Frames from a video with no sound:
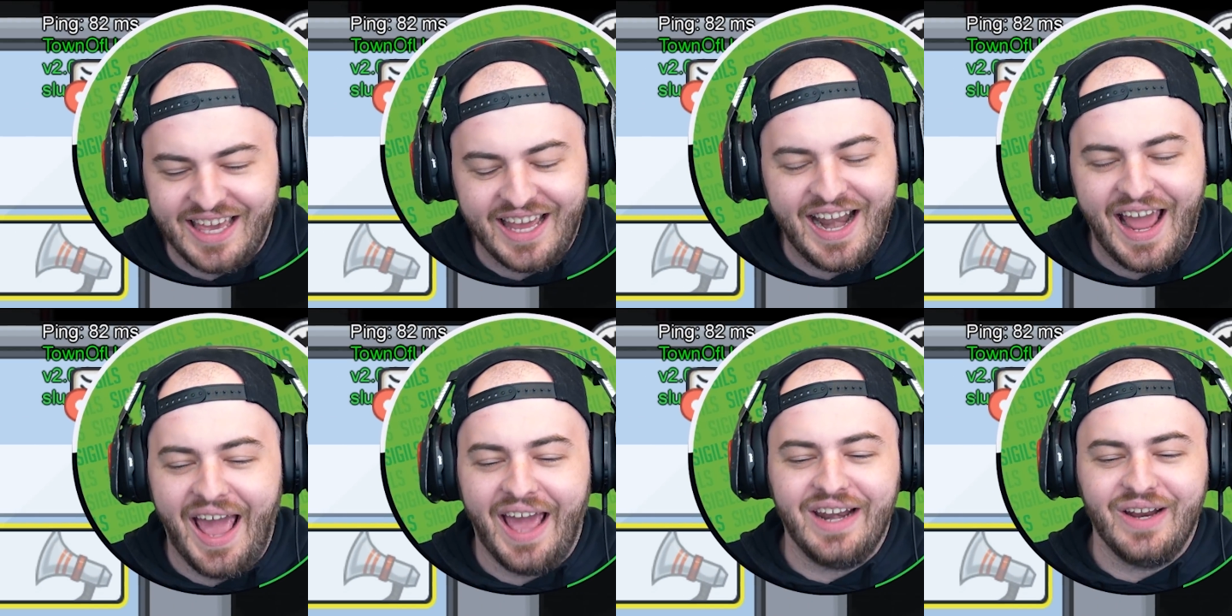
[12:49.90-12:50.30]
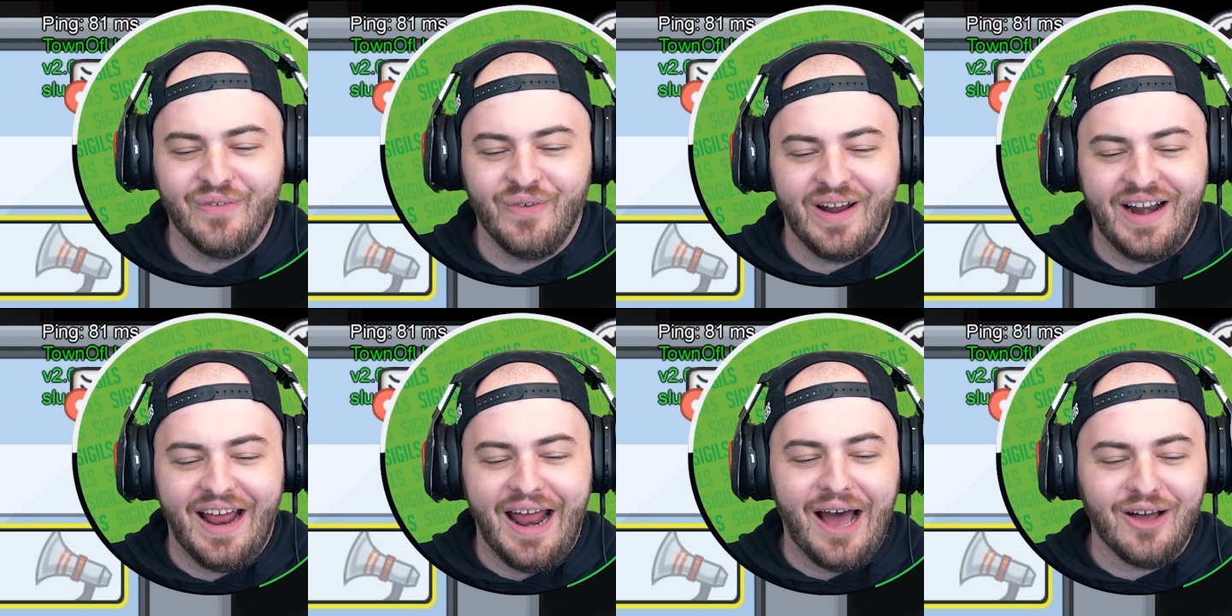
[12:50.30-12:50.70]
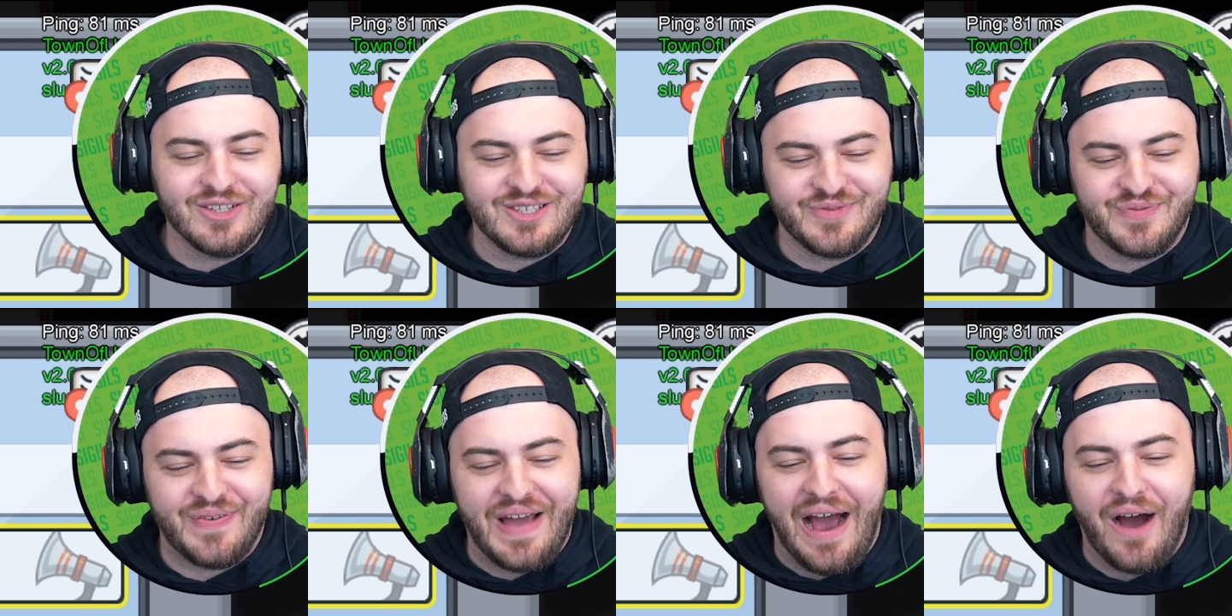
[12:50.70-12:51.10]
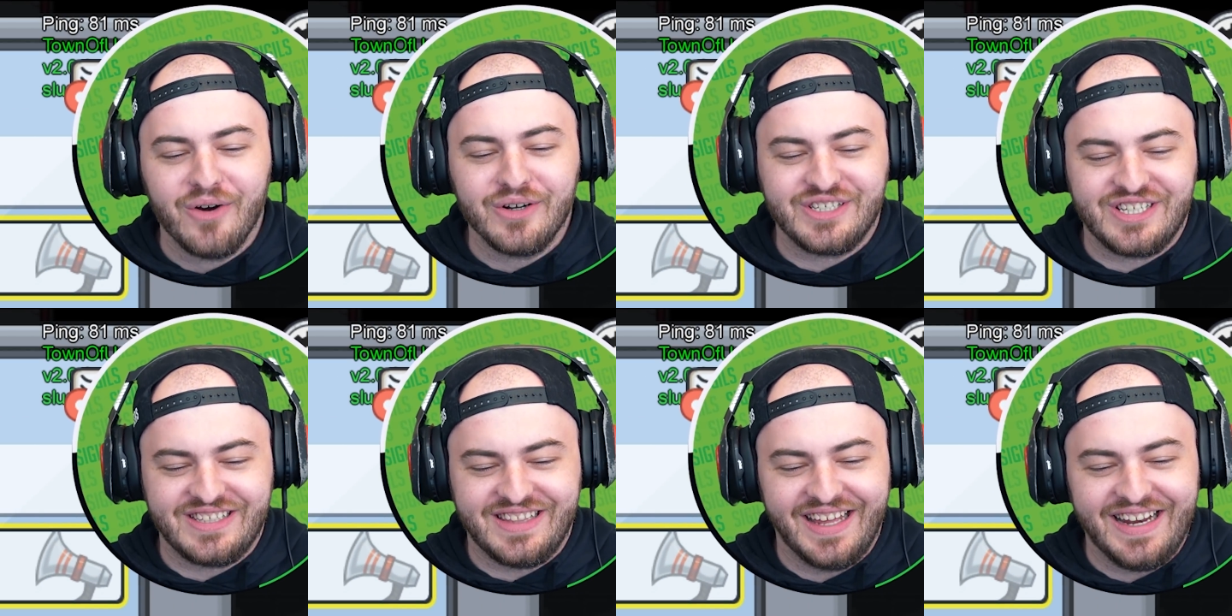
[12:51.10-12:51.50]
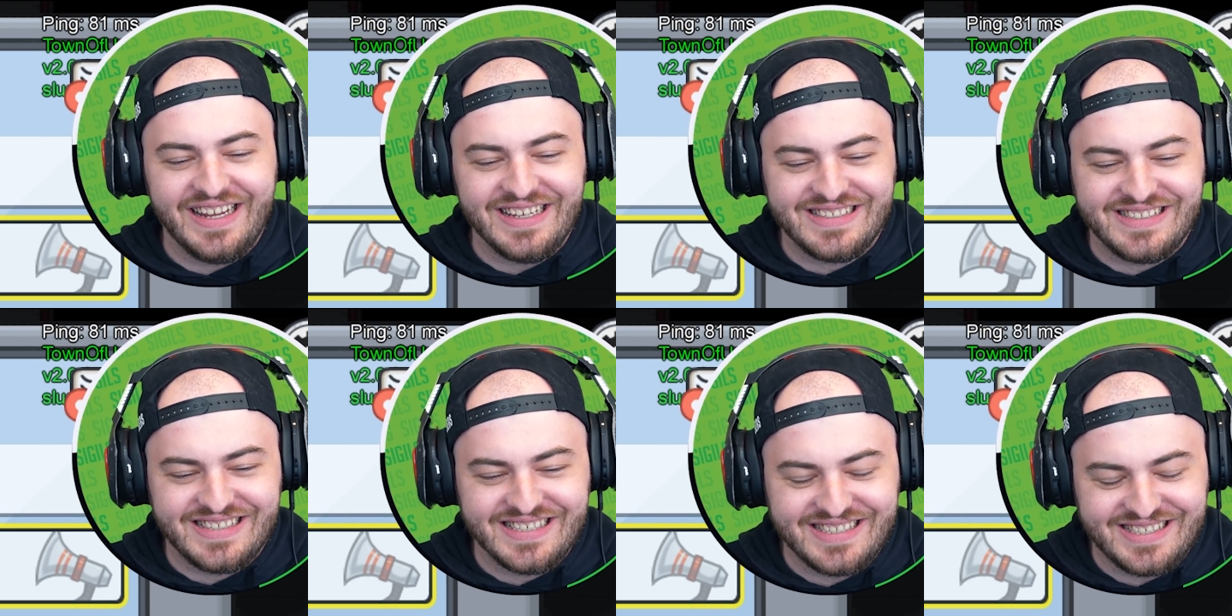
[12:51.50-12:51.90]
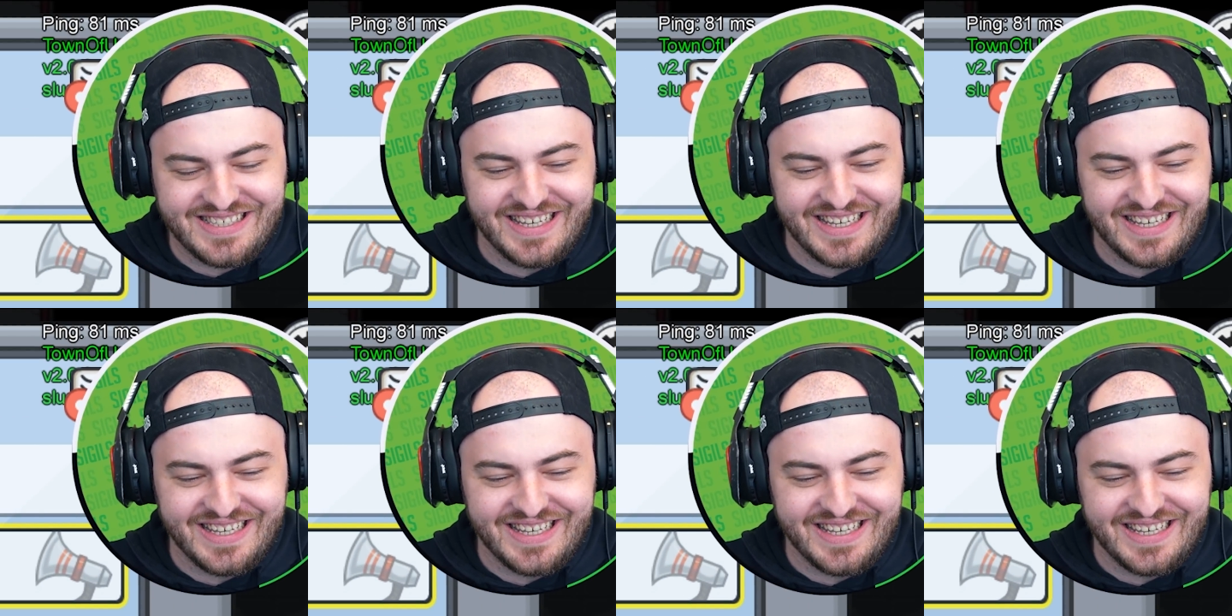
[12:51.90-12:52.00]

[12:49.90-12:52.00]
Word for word: can anyone else yeah, vouch Nico, that he's the